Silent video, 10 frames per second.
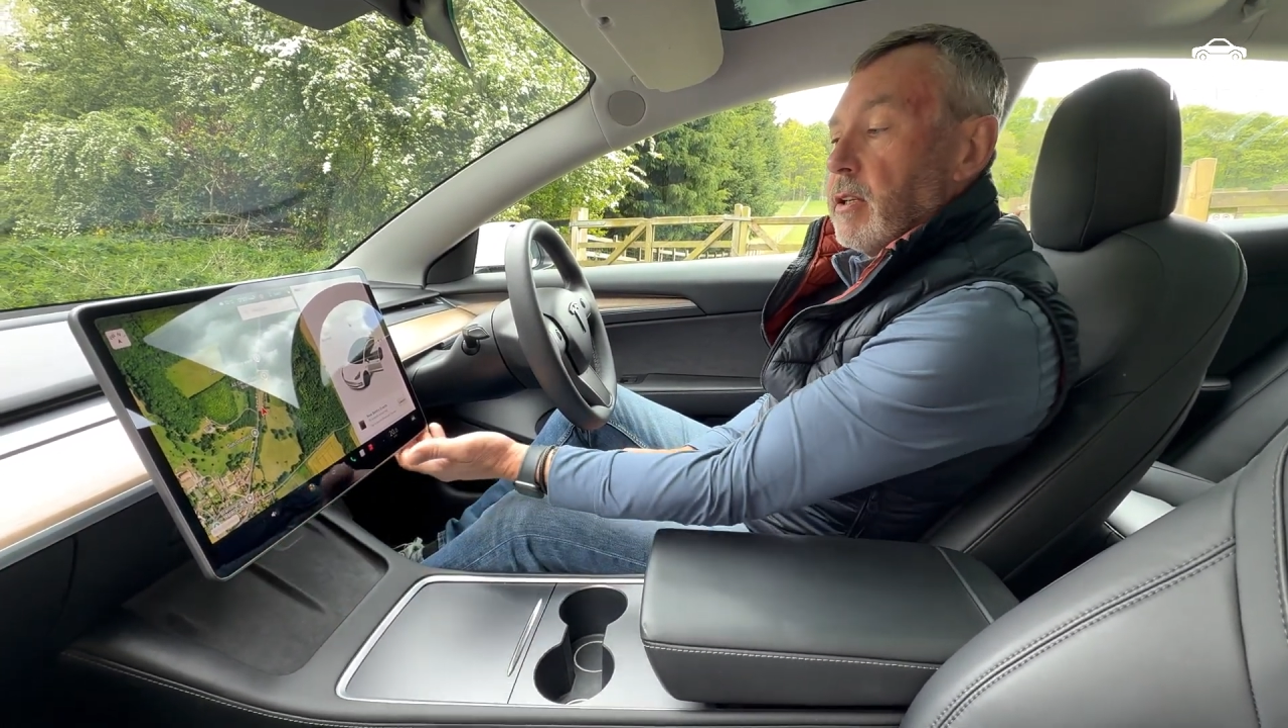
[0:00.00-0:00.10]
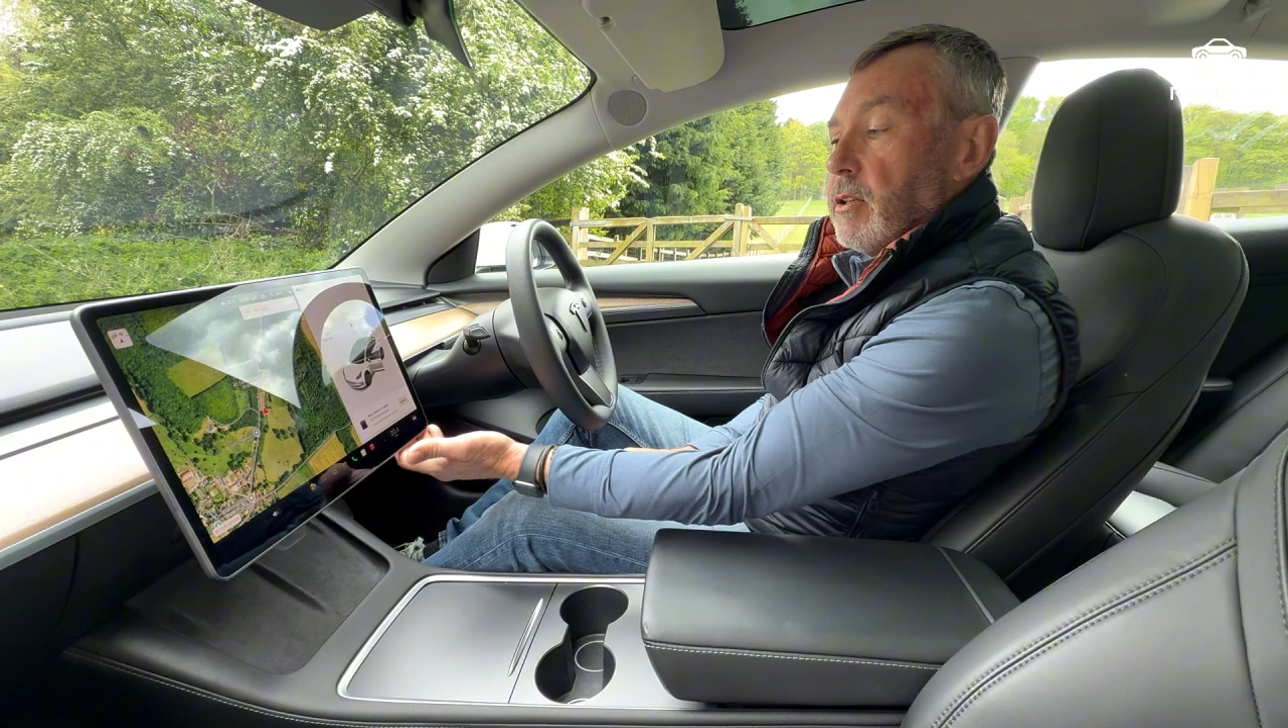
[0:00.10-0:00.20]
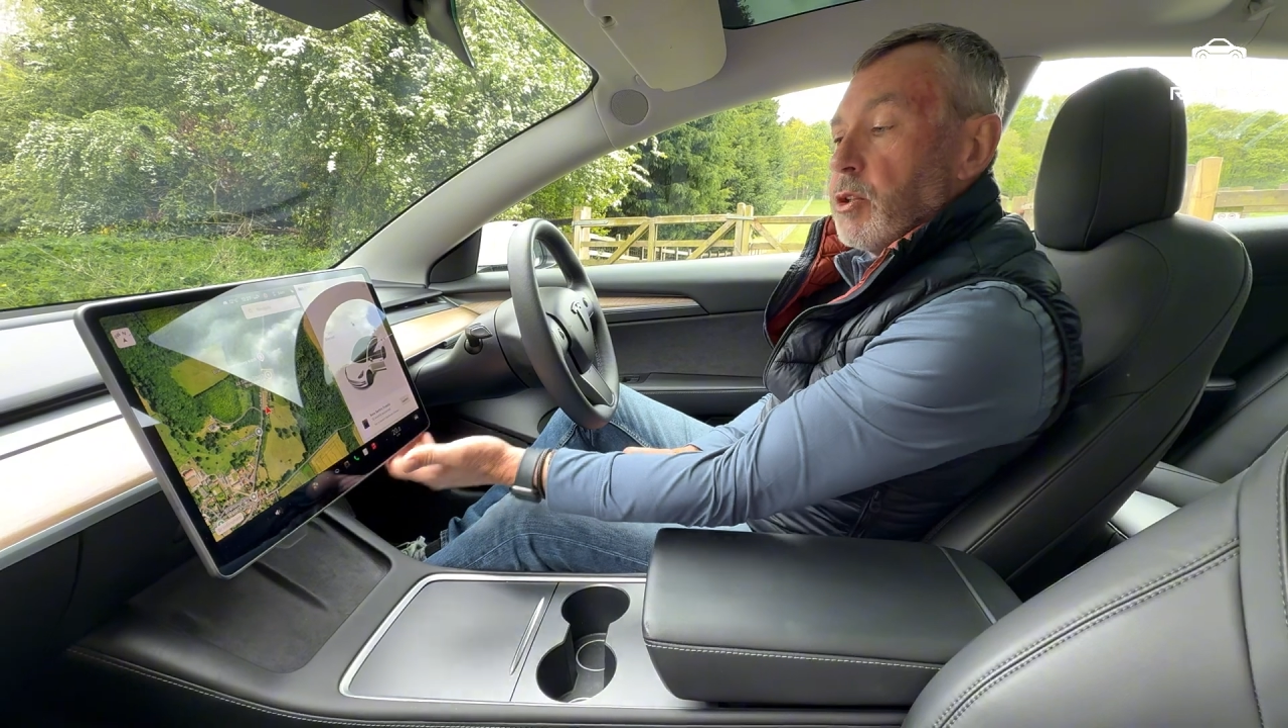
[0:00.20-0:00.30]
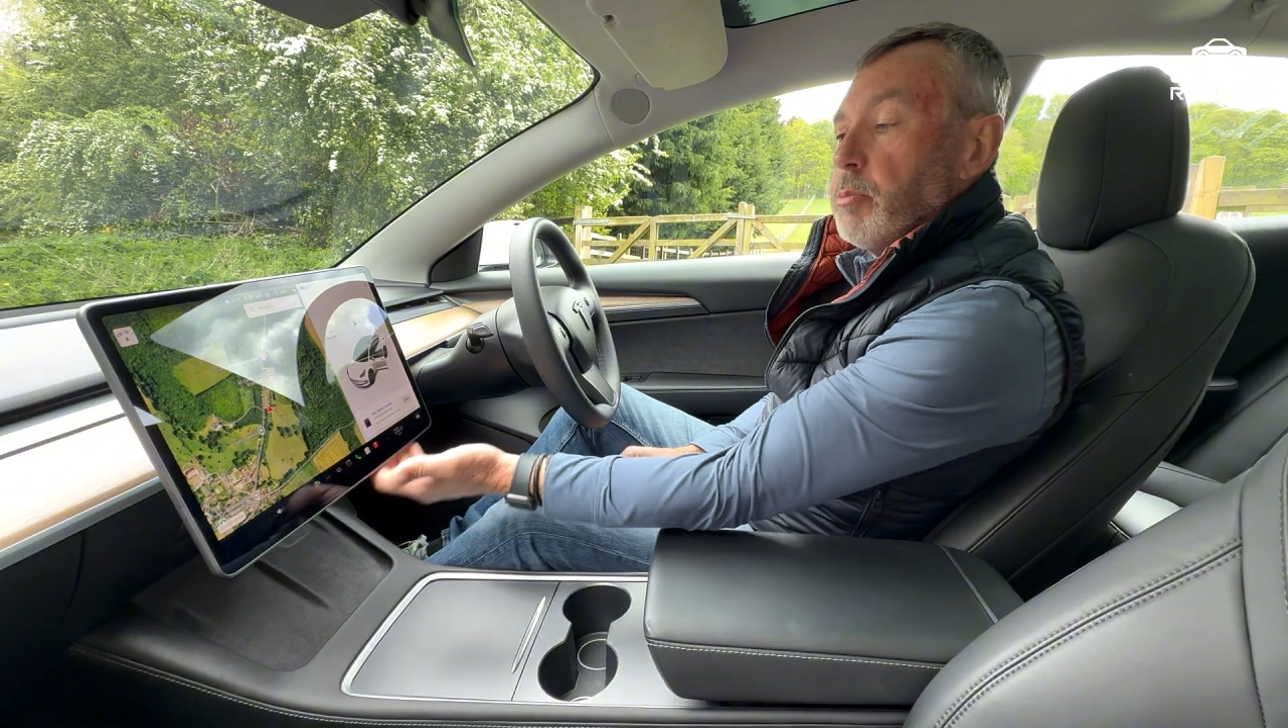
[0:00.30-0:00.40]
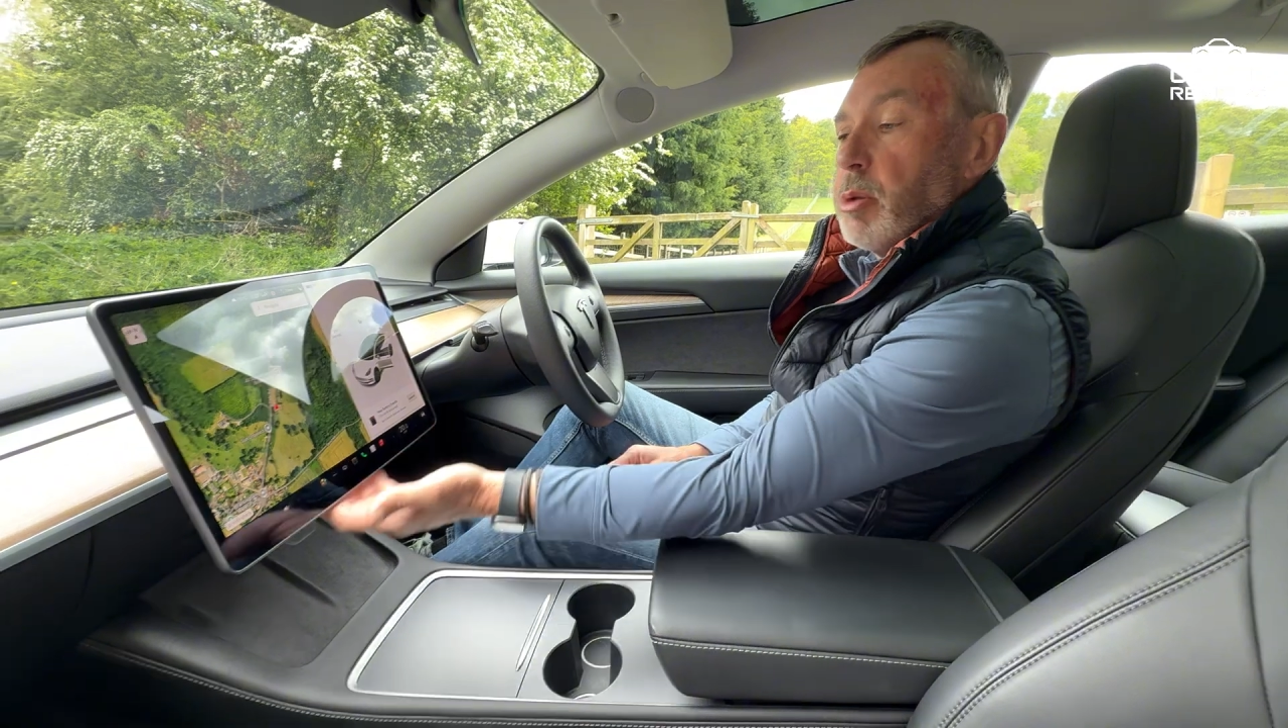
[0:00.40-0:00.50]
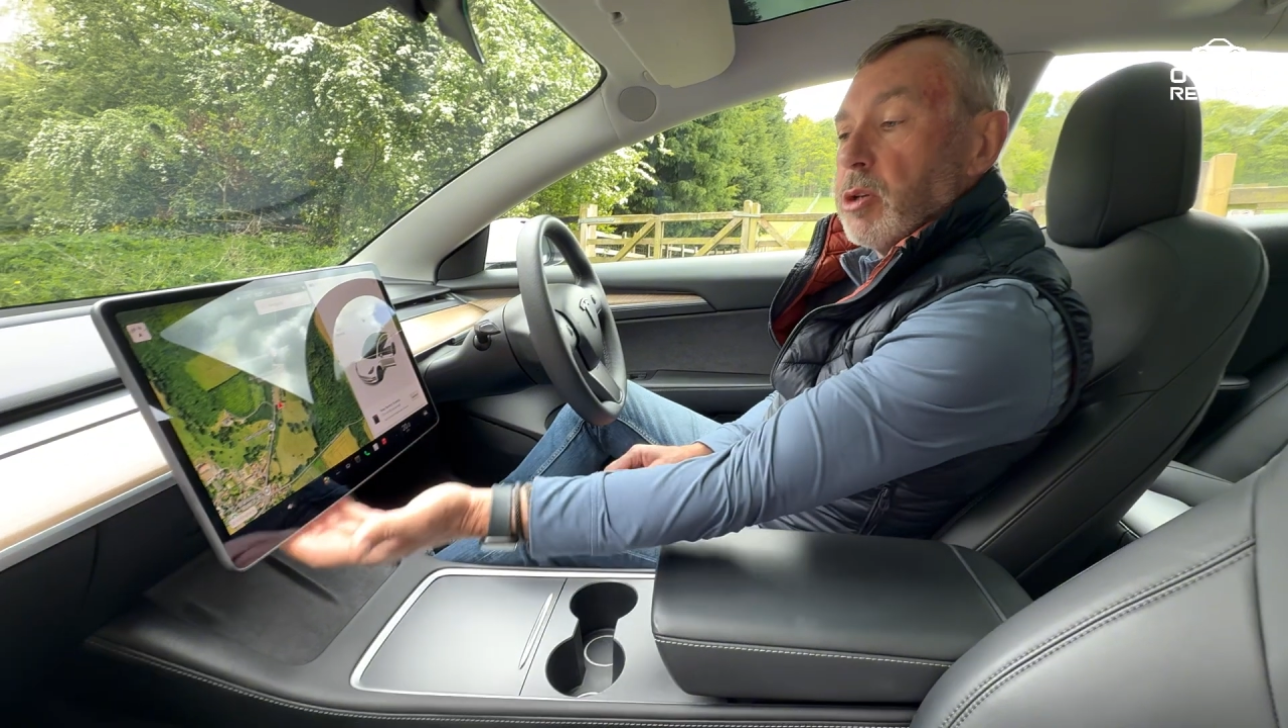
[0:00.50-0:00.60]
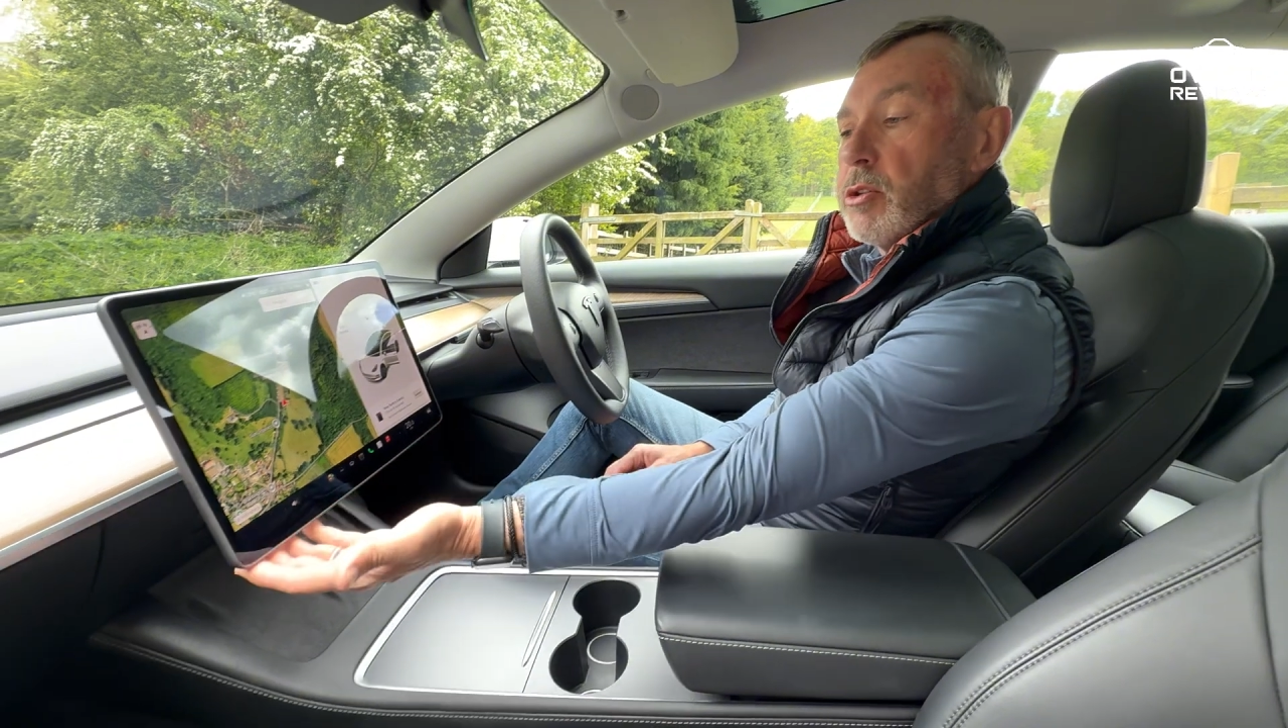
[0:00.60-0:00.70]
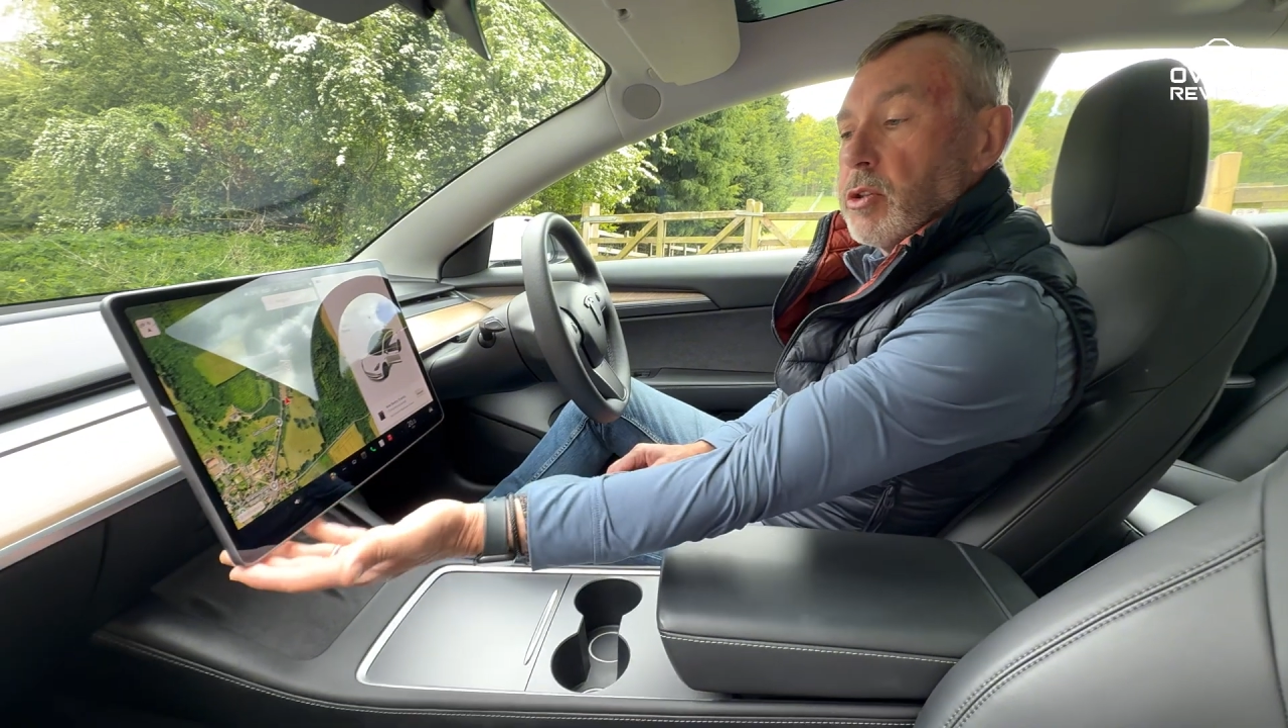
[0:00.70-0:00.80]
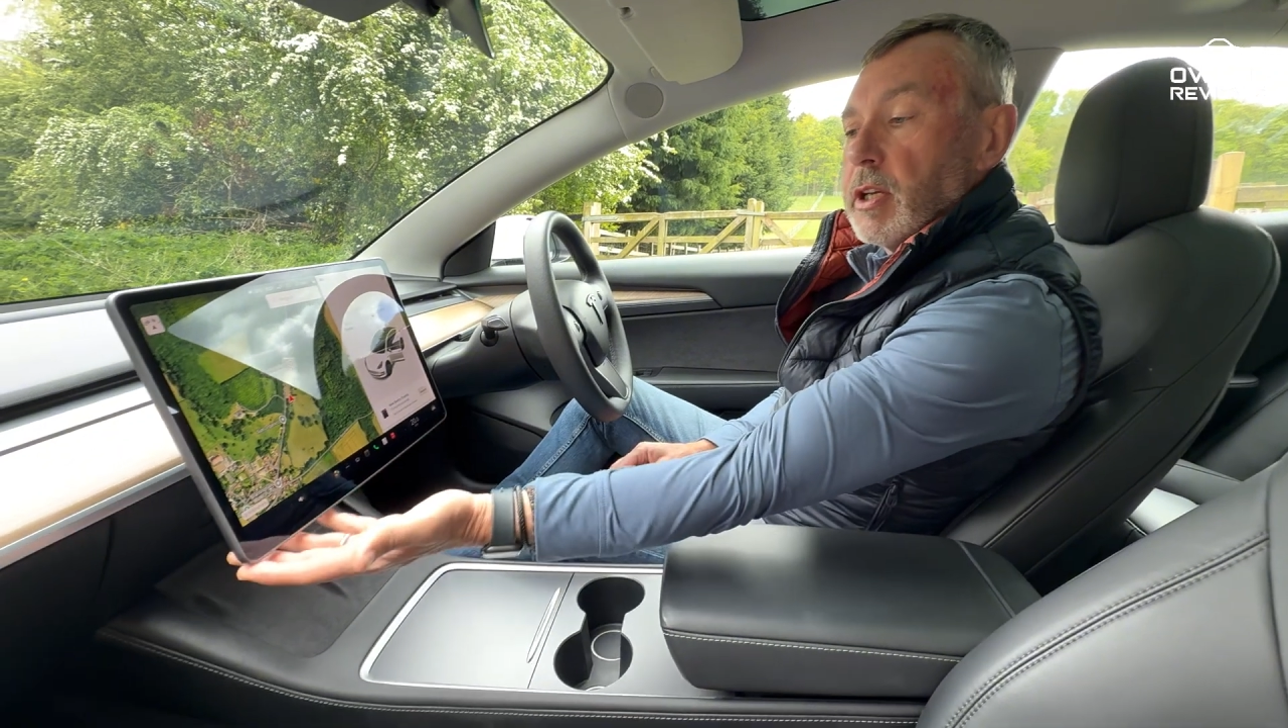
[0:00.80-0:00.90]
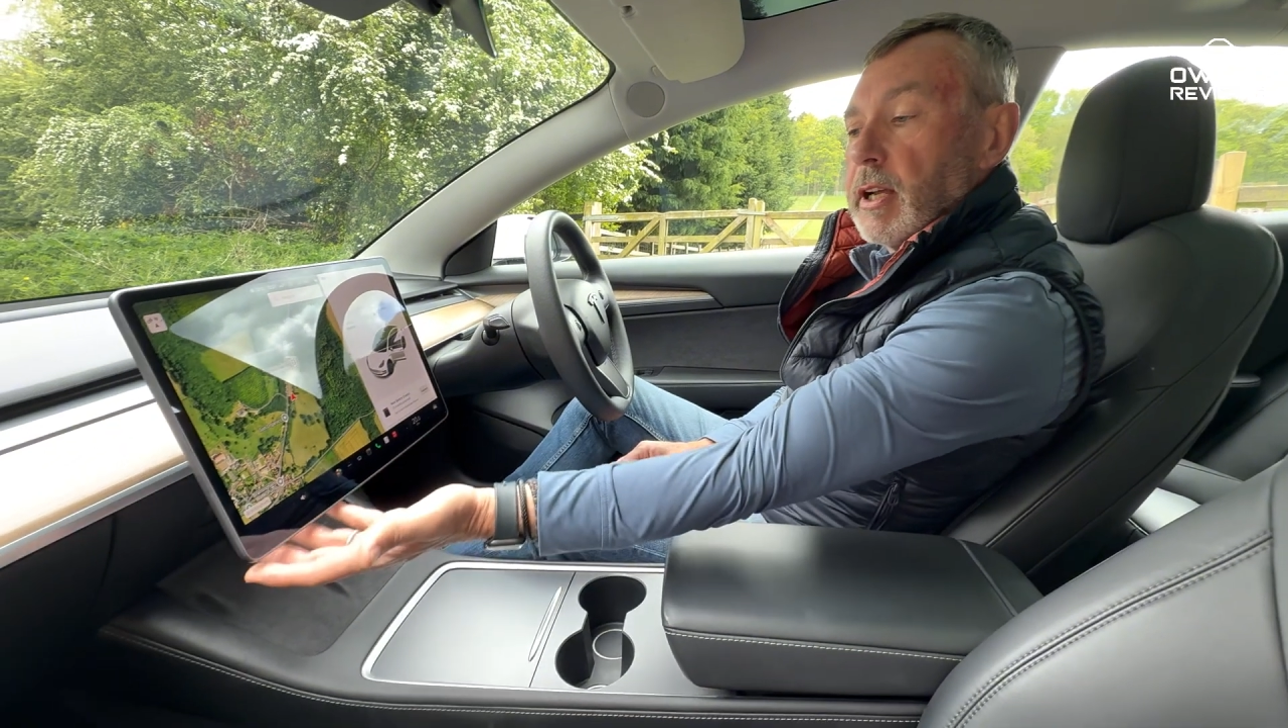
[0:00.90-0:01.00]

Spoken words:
some buttons